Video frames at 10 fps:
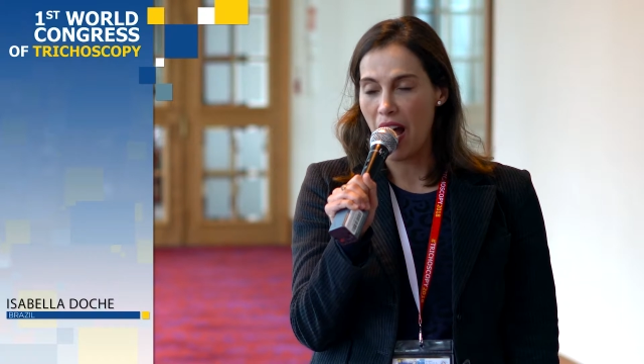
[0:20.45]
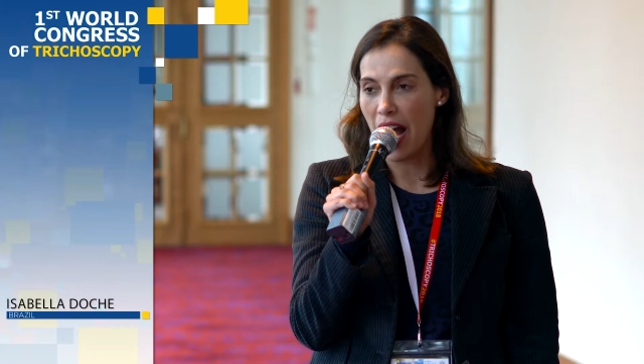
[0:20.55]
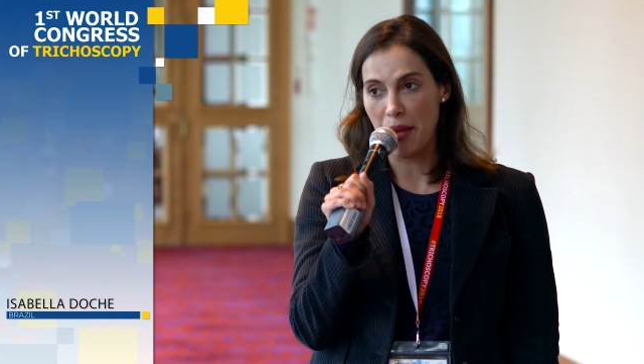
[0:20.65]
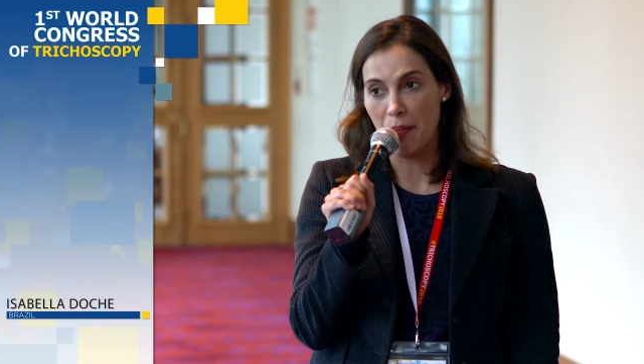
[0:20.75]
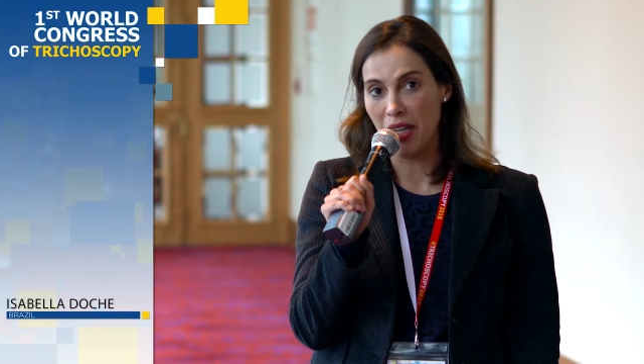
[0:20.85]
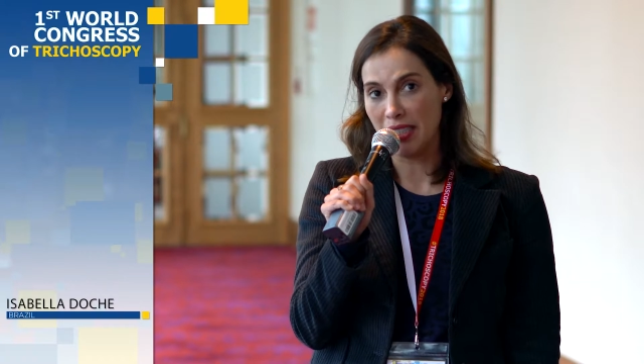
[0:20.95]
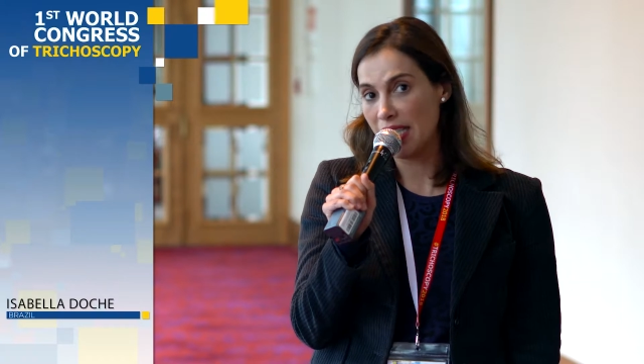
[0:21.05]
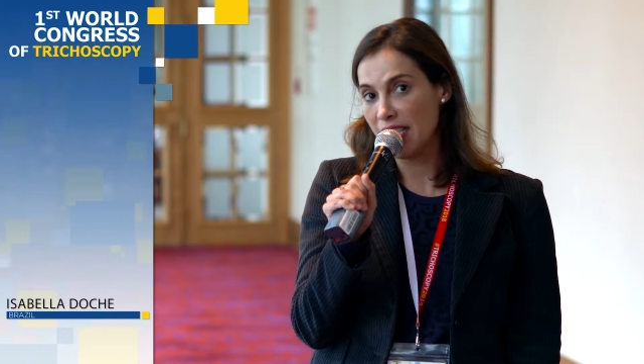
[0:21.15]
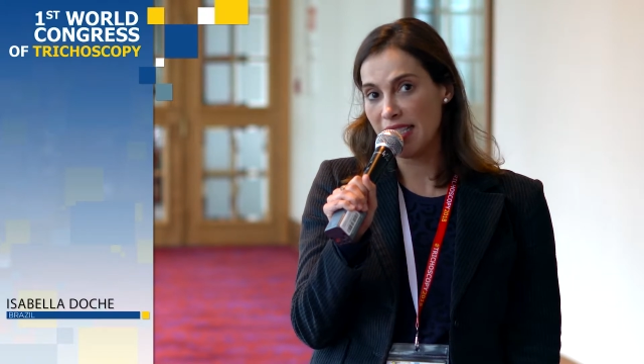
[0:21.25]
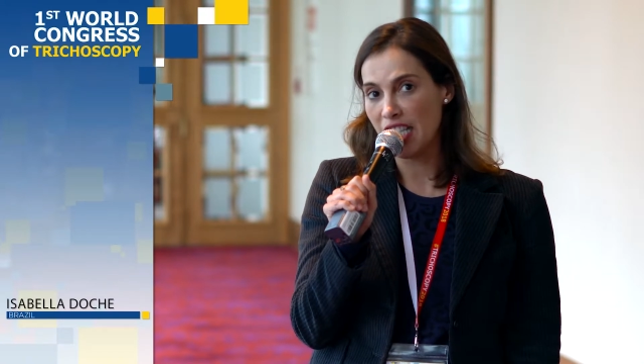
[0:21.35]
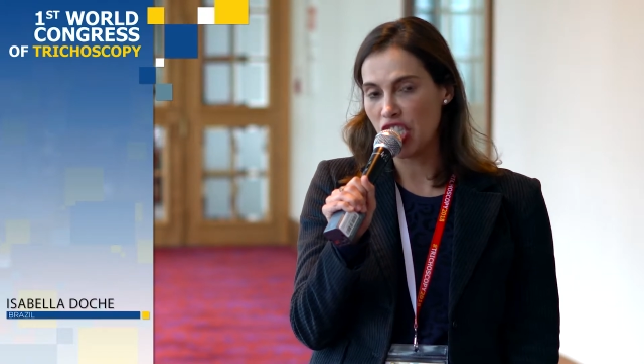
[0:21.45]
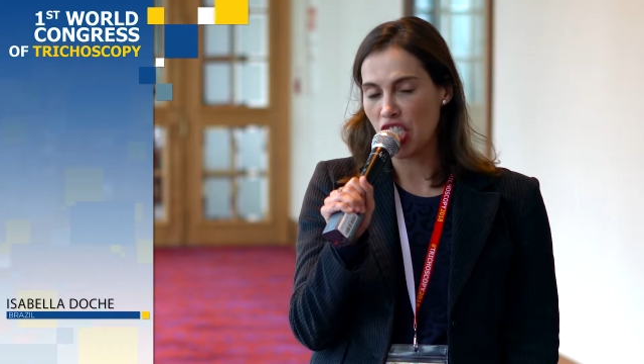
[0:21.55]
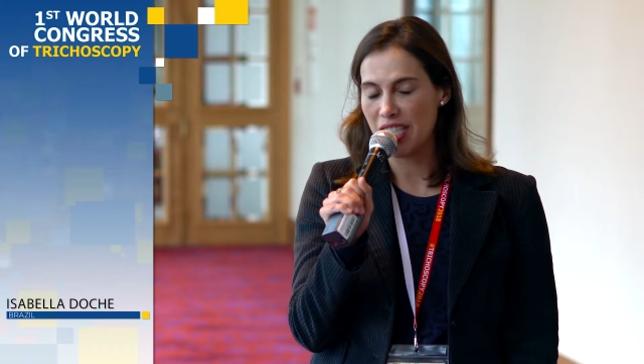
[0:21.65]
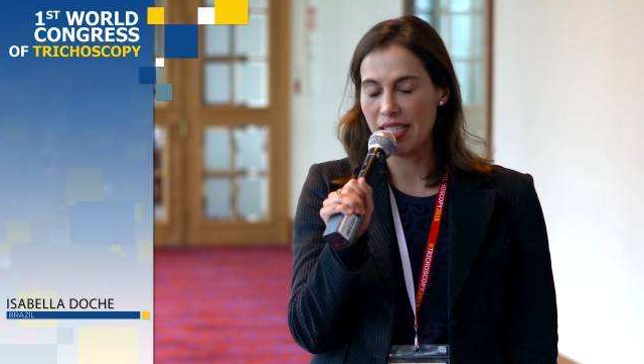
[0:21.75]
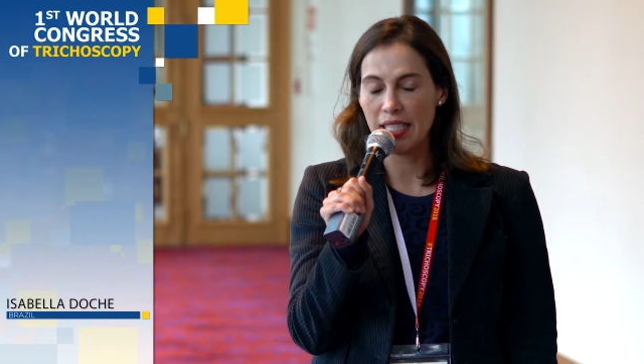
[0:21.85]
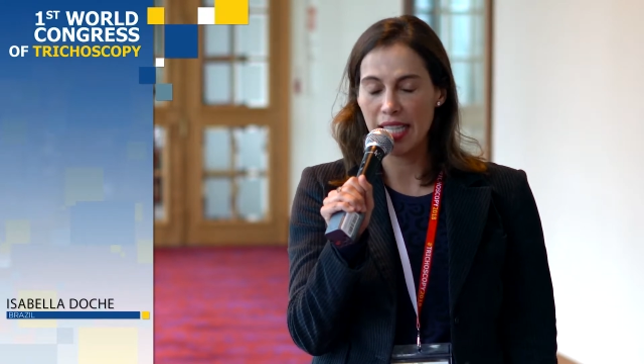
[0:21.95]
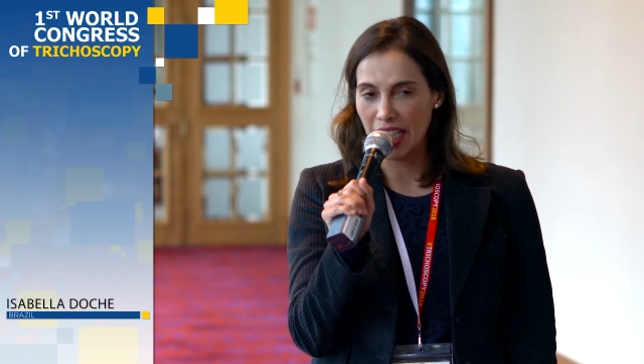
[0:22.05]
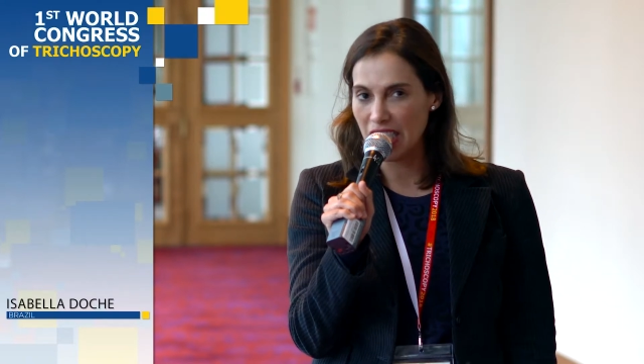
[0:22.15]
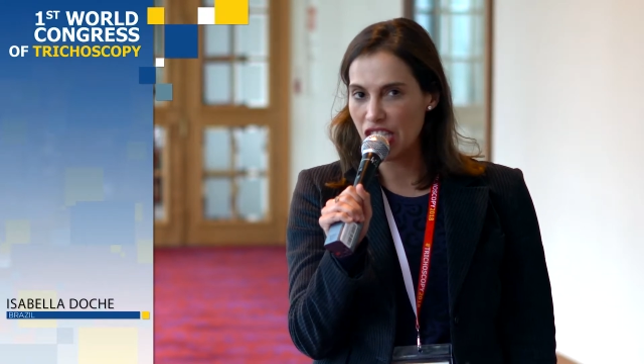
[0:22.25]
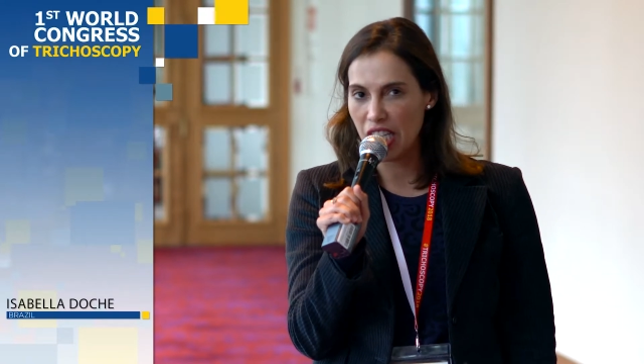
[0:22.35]
hypotheses such as
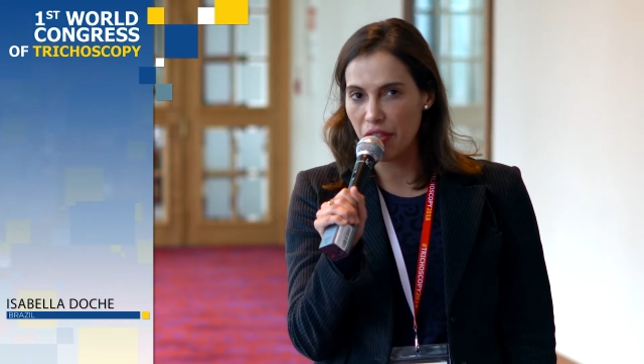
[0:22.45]
telogen